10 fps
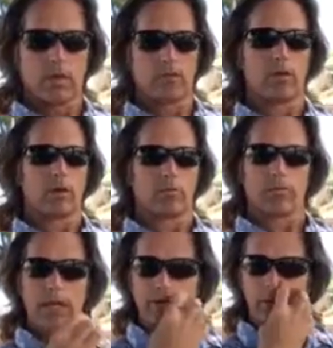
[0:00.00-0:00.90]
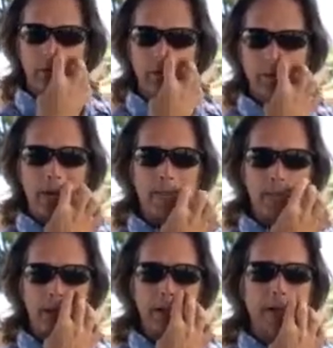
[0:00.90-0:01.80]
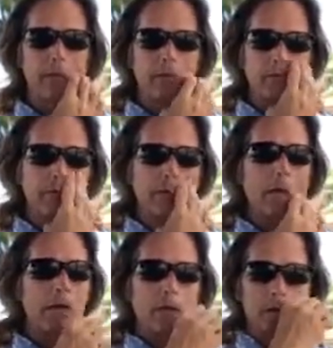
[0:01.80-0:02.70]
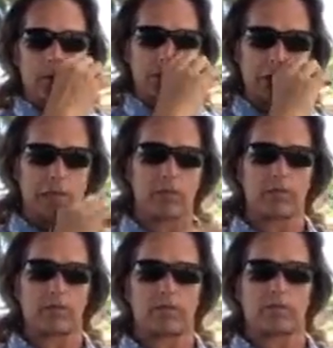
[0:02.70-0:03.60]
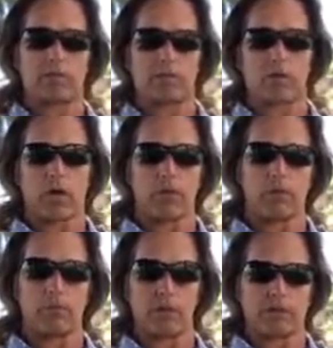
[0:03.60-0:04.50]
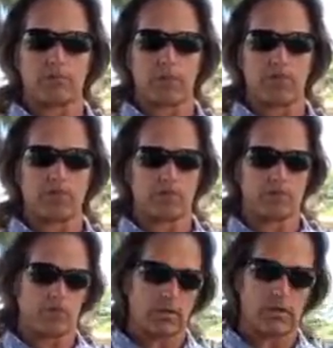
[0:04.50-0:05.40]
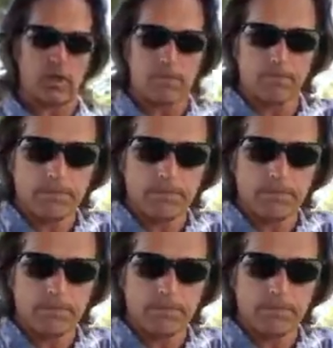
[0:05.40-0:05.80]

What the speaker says: So that's how you do pipeline. I know it's a little tricky, but just try little bits and pieces and see if you can get it.